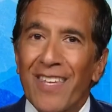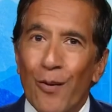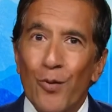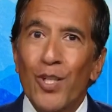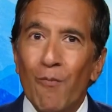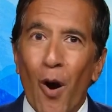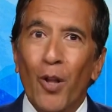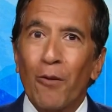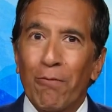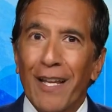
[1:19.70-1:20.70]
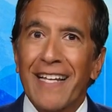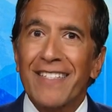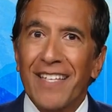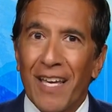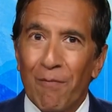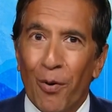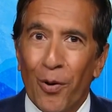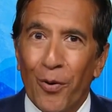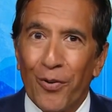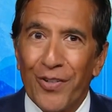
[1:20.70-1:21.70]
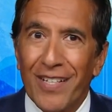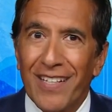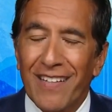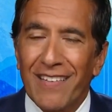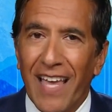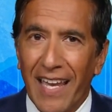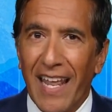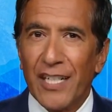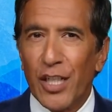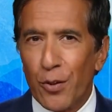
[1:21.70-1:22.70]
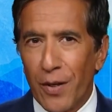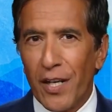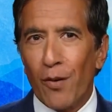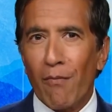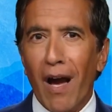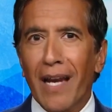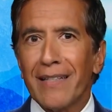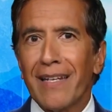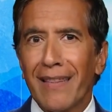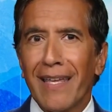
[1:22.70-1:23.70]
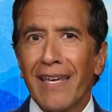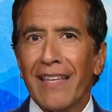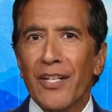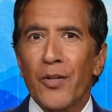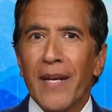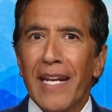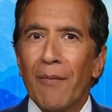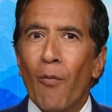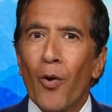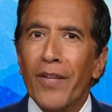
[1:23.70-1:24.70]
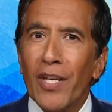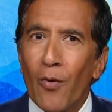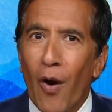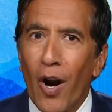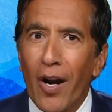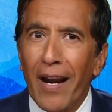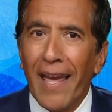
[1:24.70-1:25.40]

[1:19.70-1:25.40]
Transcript: Use smaller plates and bowls. That can actually trick your mind into thinking that you're eating more than you are,